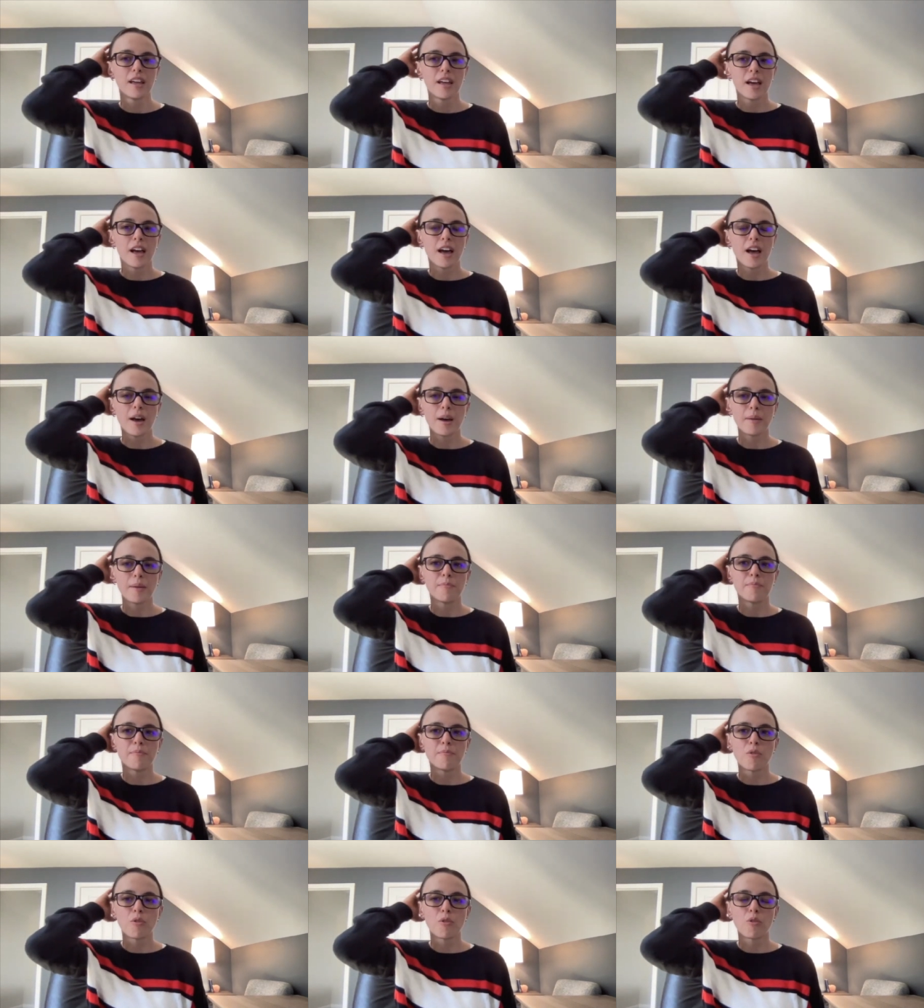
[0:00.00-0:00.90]

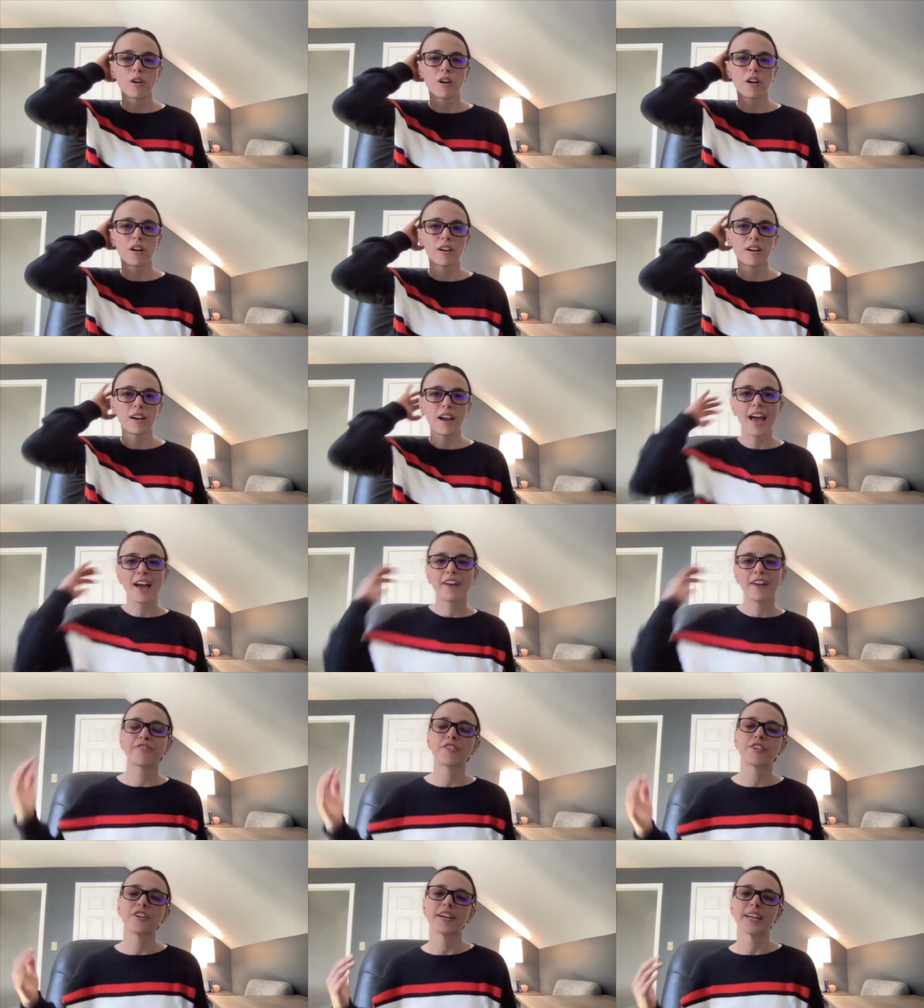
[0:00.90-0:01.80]
more
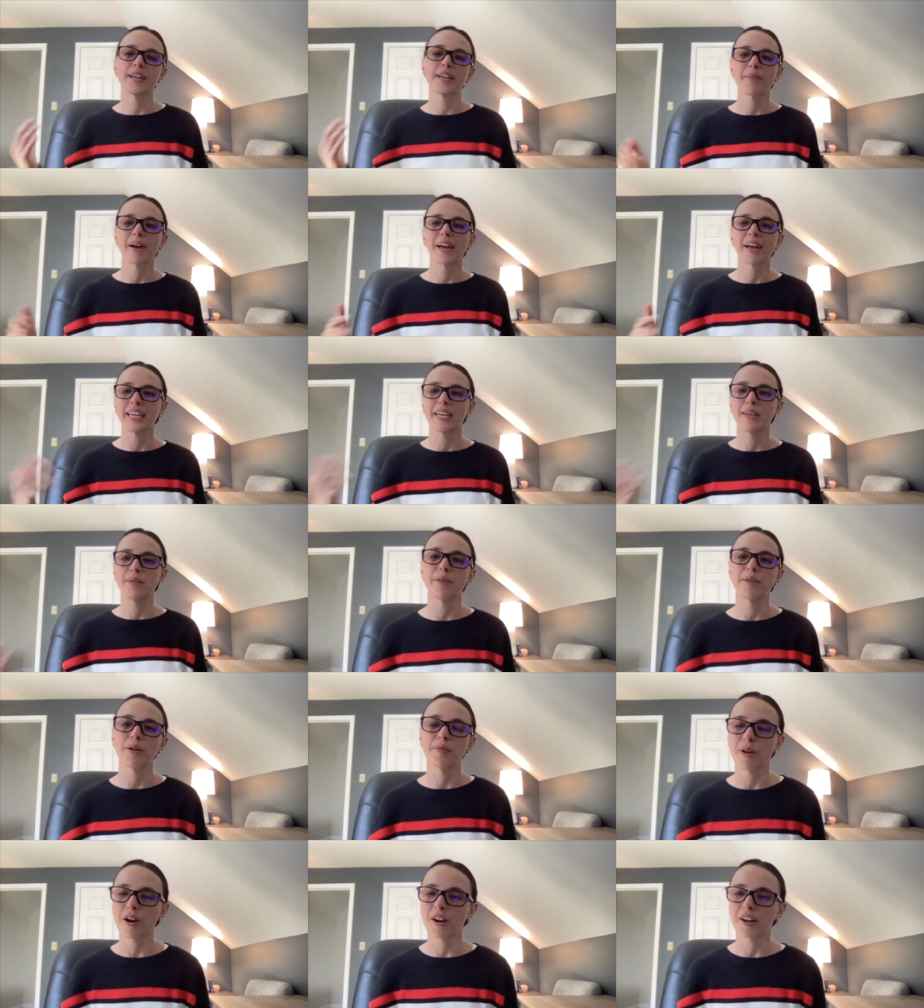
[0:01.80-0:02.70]
effort in my
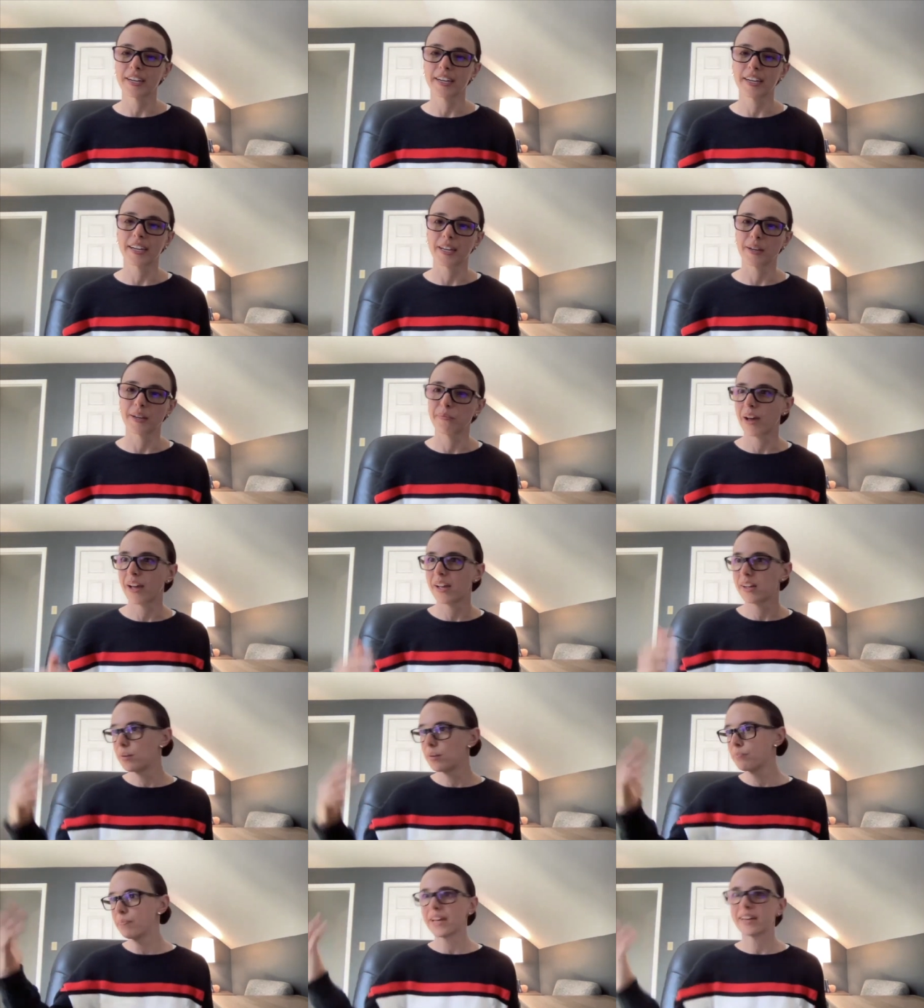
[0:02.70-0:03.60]
email marketing and my
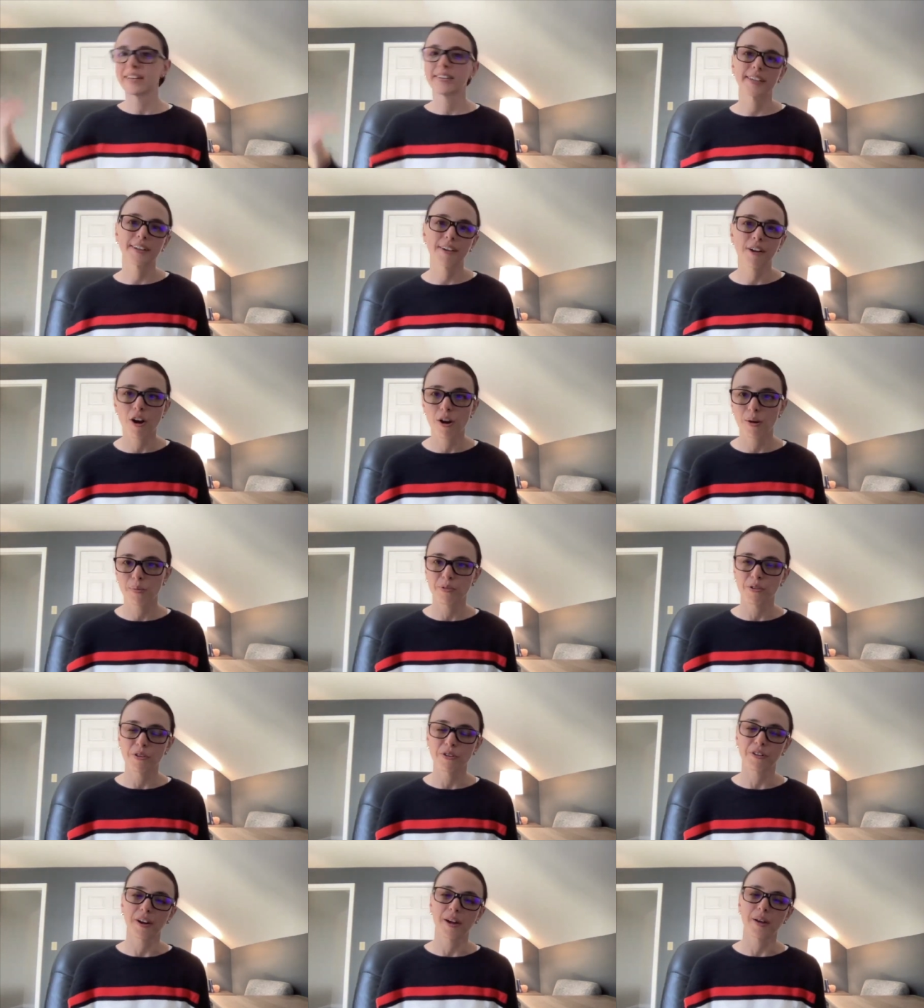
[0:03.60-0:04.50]
abandoned cart
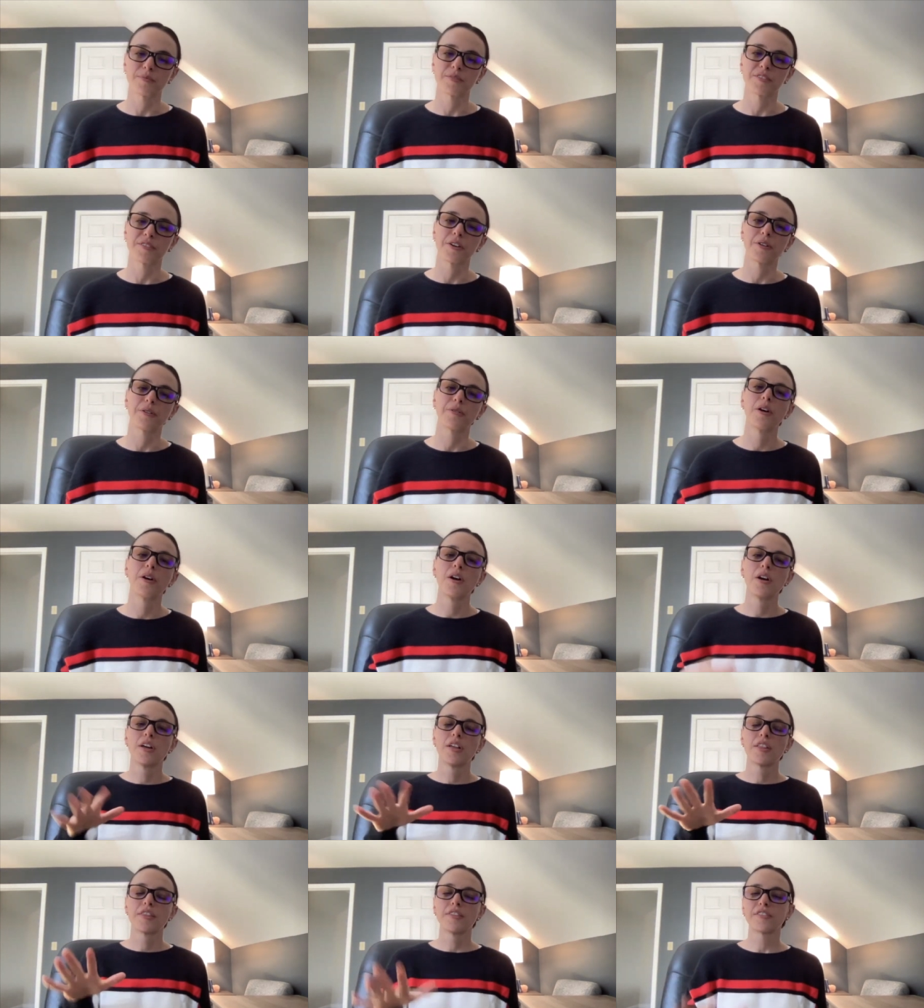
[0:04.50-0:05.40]
program? So
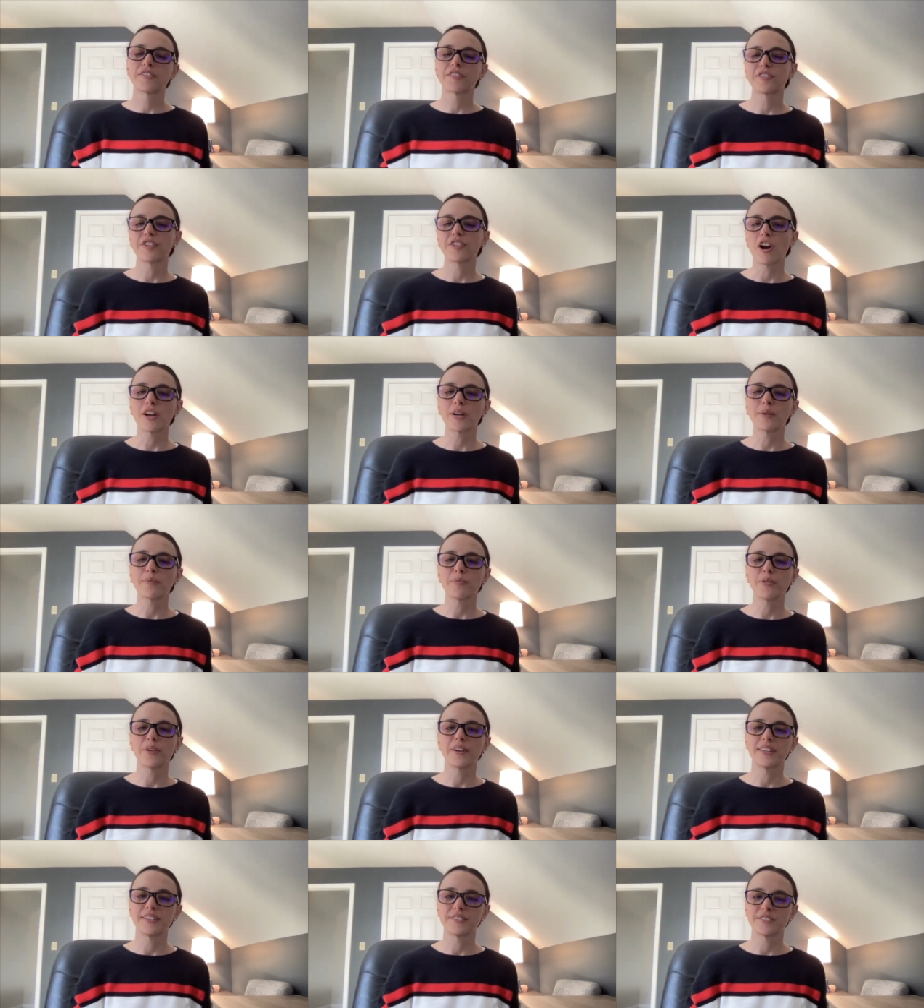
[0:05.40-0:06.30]
the starting
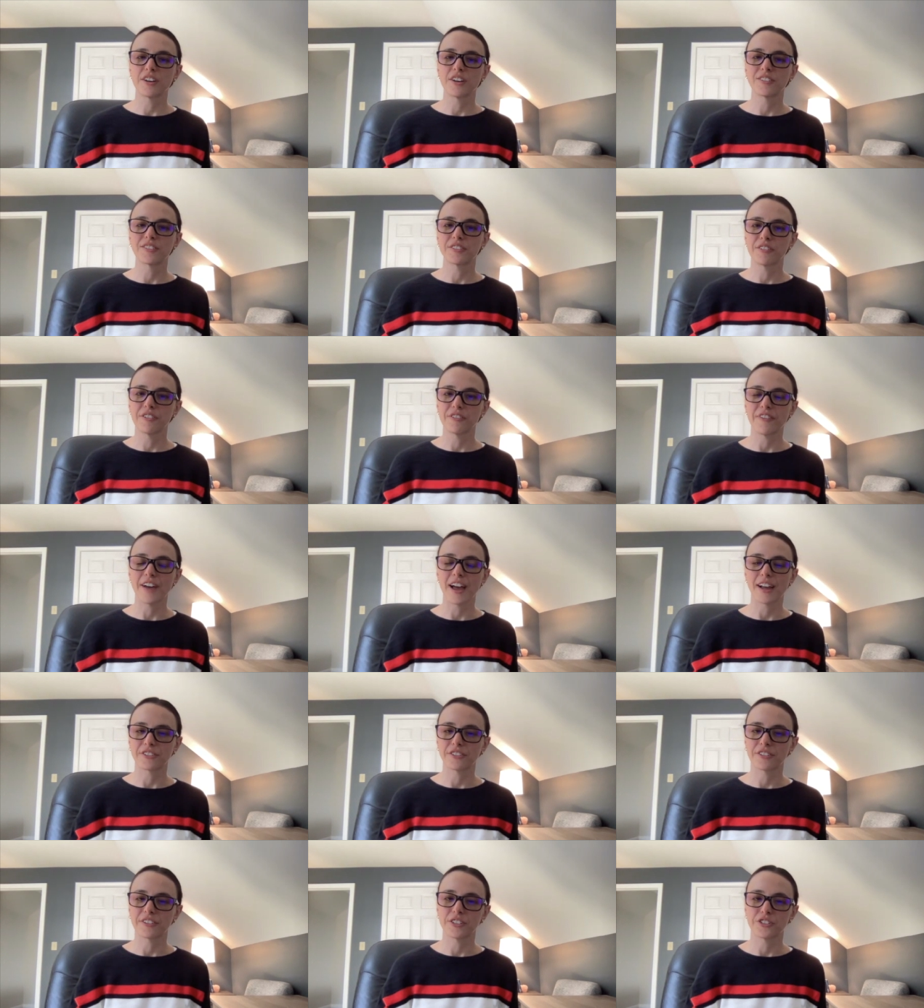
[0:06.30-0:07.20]
point is also a
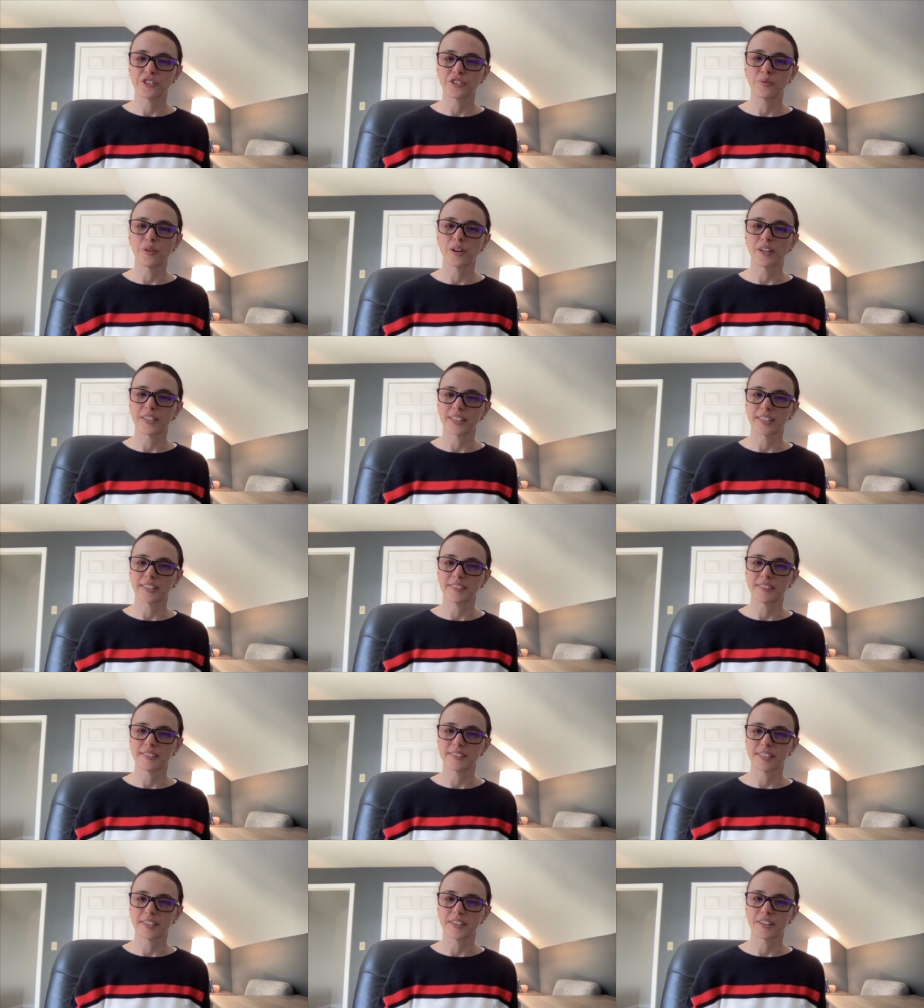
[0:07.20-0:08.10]
factor that you want to
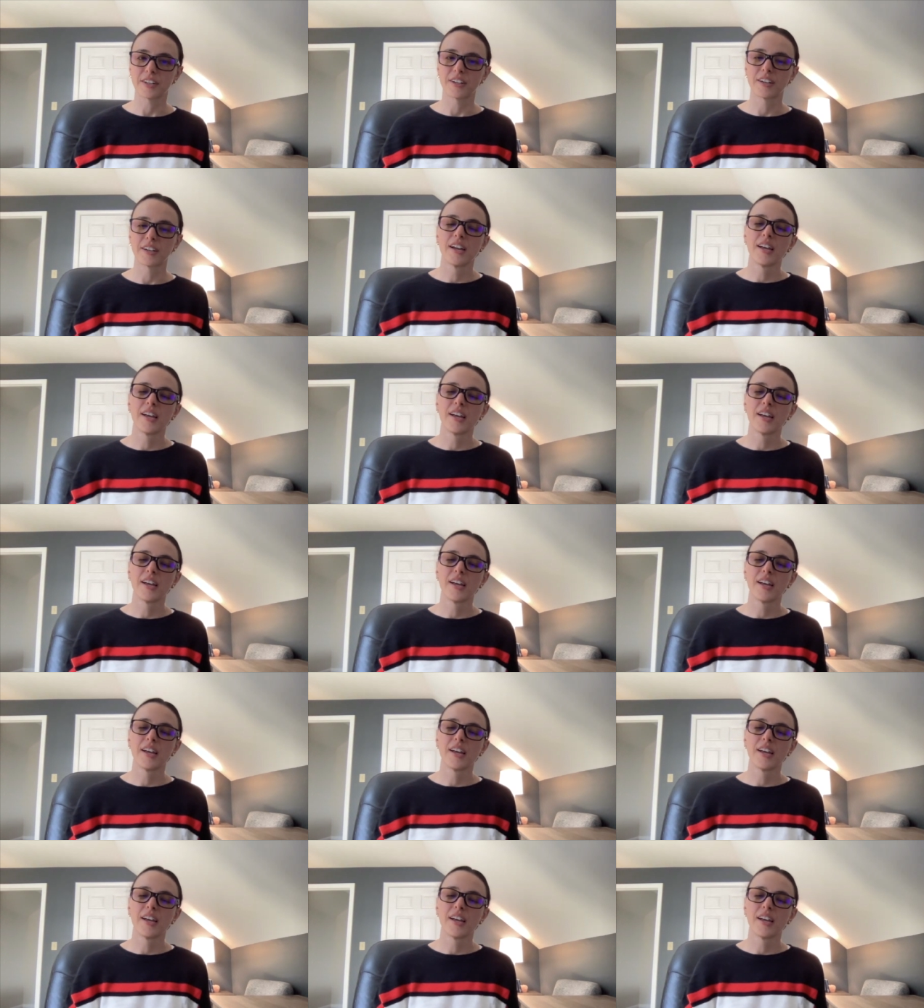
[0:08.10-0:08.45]
consider.